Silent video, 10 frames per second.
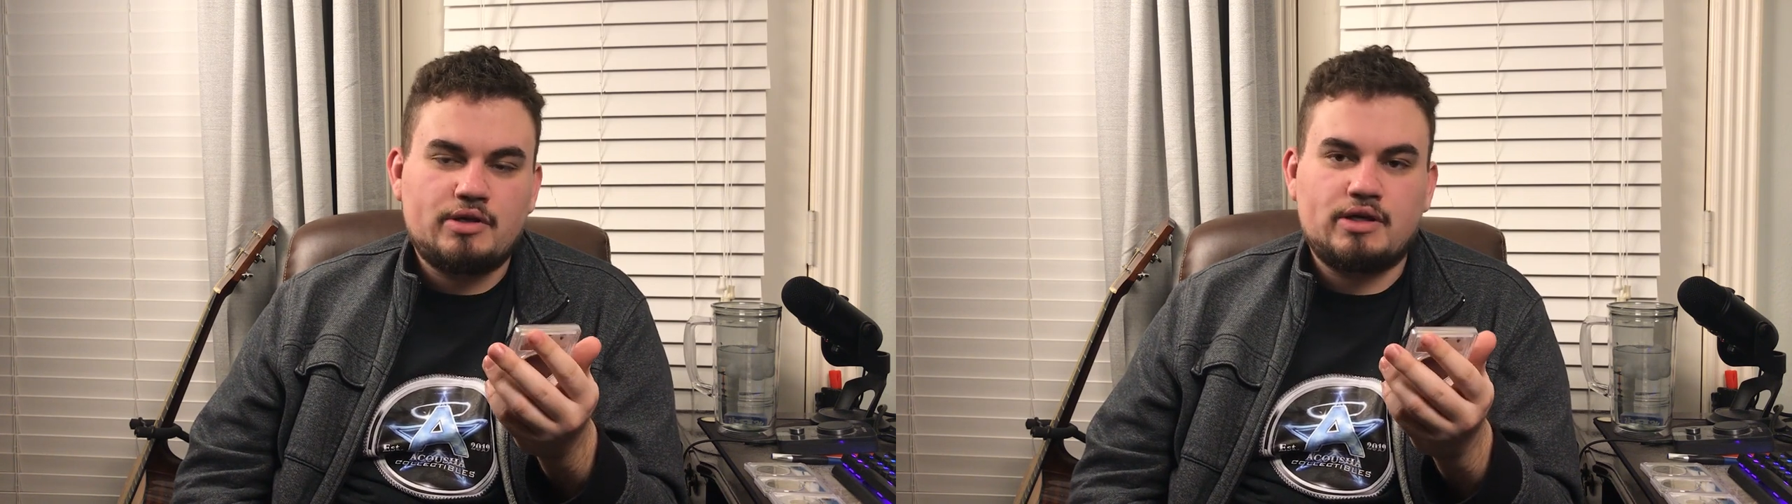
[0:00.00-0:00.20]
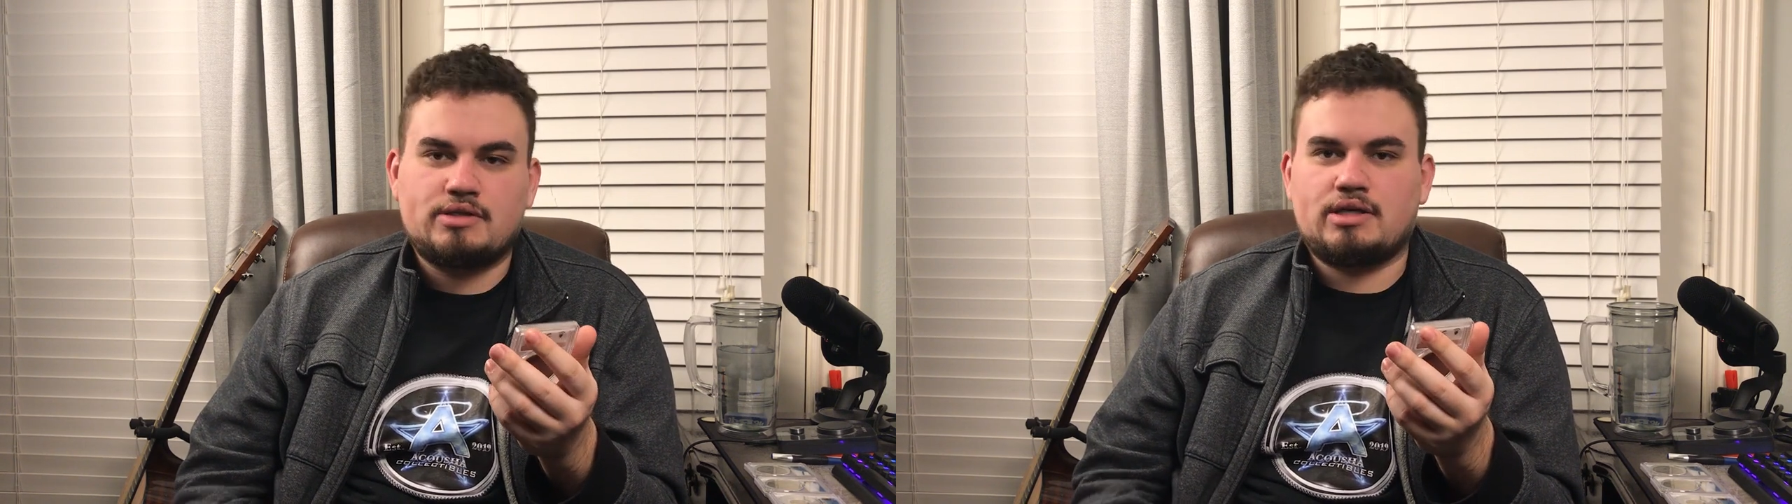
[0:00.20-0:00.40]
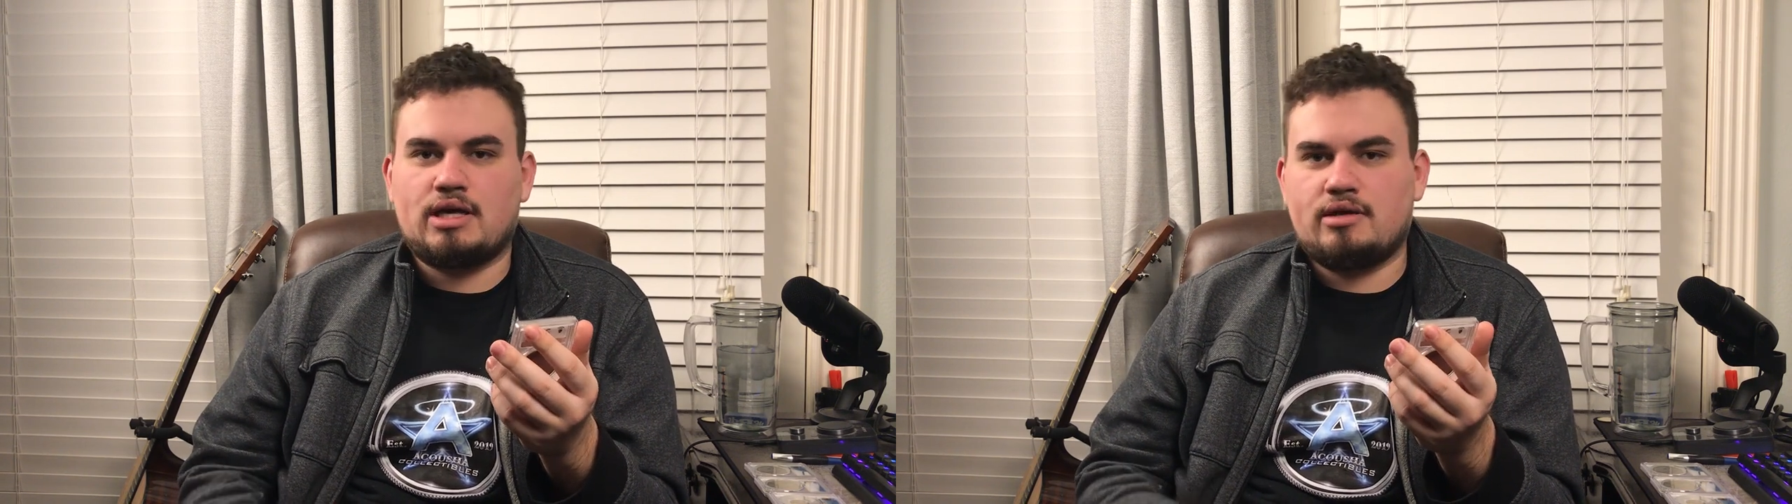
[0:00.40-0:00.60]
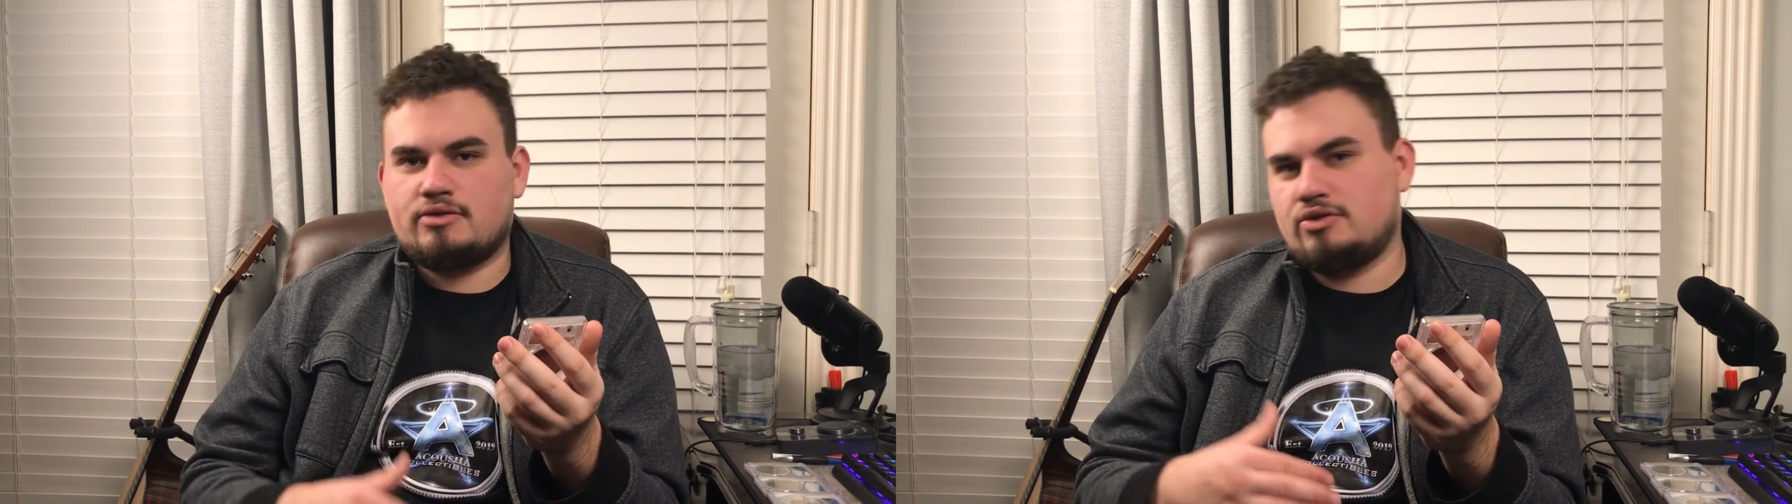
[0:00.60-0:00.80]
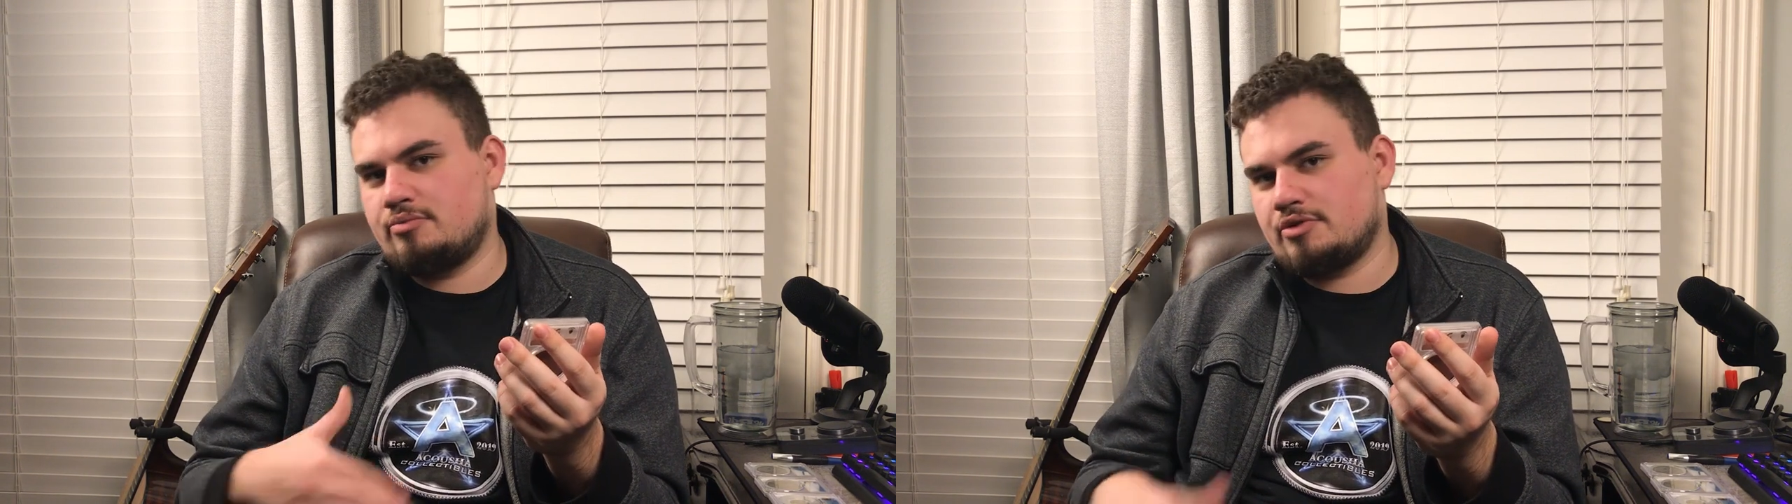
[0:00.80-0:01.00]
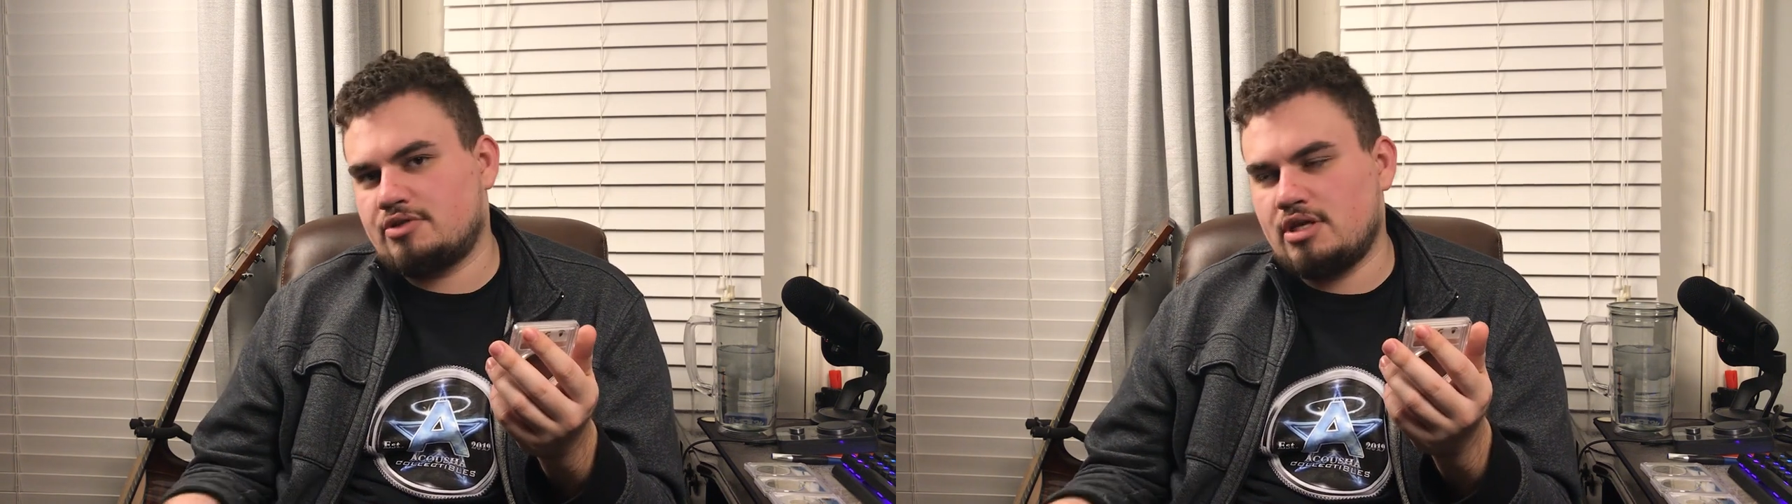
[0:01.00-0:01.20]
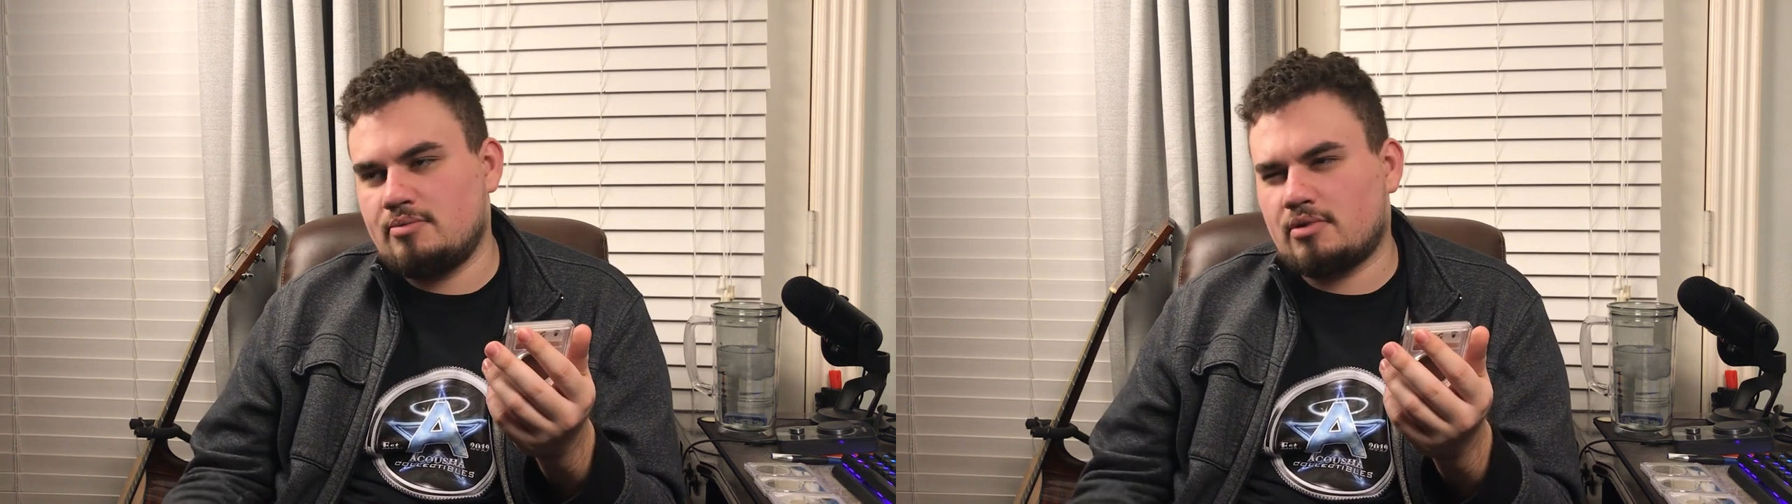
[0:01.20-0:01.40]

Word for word: because I got it super cheap.